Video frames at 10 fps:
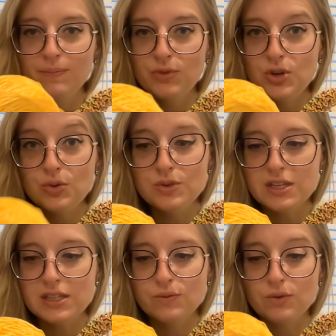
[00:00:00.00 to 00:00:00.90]
use
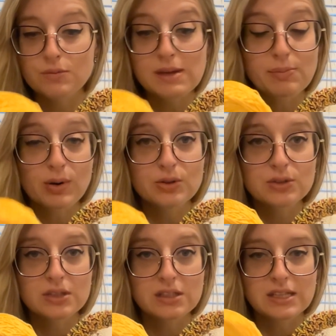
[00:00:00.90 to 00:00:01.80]
this for me
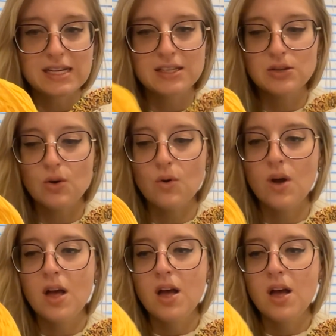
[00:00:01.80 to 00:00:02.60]
personally. So